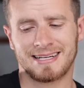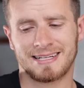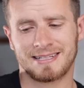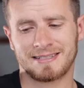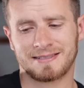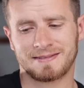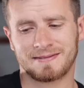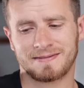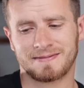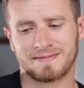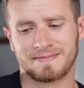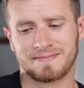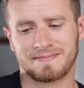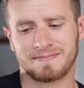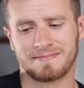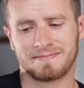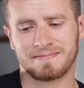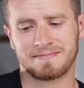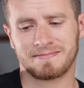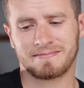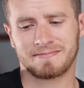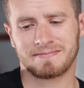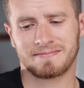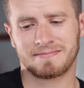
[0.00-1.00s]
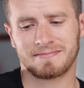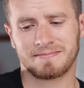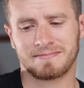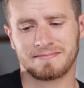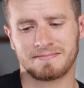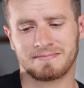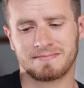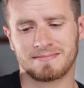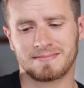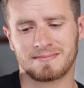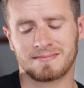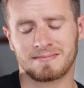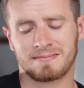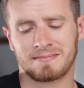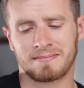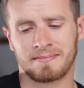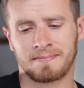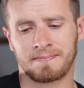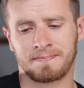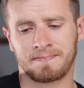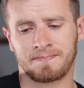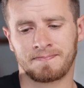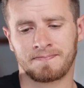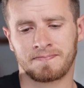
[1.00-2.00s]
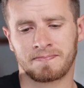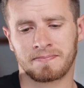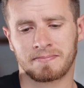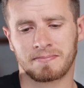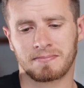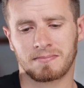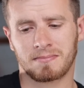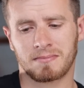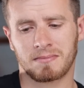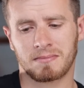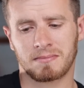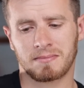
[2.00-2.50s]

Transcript: [no speech]